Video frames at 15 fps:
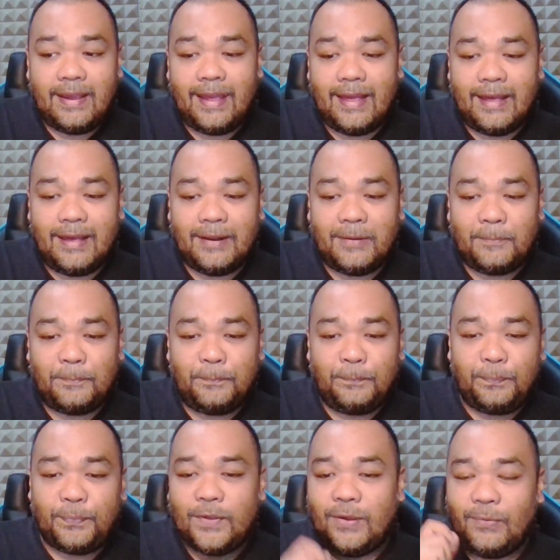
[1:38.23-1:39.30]
And
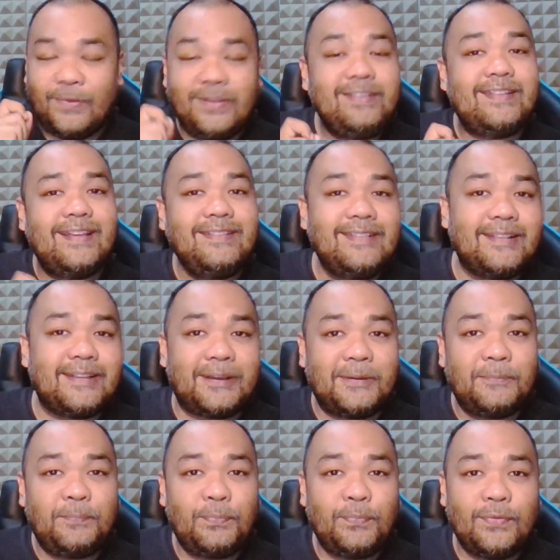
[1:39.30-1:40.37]
coincidentally,